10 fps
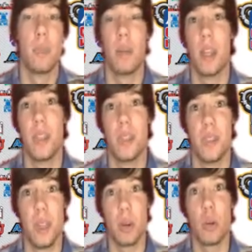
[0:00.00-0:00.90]

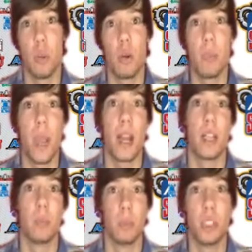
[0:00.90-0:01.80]
But their
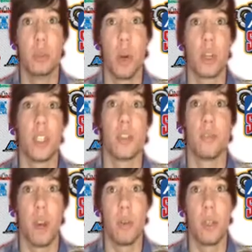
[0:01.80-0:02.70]
quarterback, Bridgewater, is
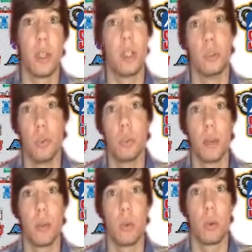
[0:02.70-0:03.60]
very good, a
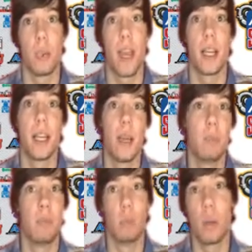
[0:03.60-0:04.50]
dual-threat quarterback.
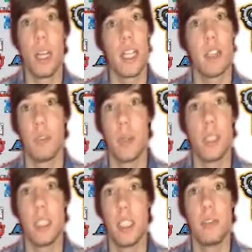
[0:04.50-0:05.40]
But Florida has a very
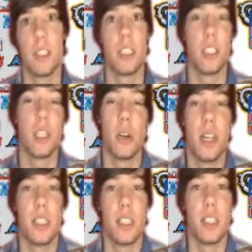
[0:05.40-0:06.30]
good defense, and, you
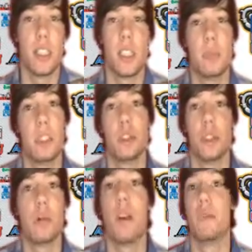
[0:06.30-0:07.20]
know, SEC teams in
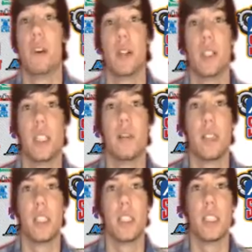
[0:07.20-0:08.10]
general have very good
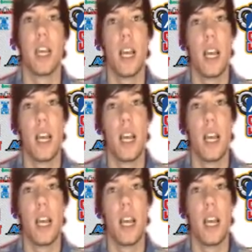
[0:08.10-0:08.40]
defenses.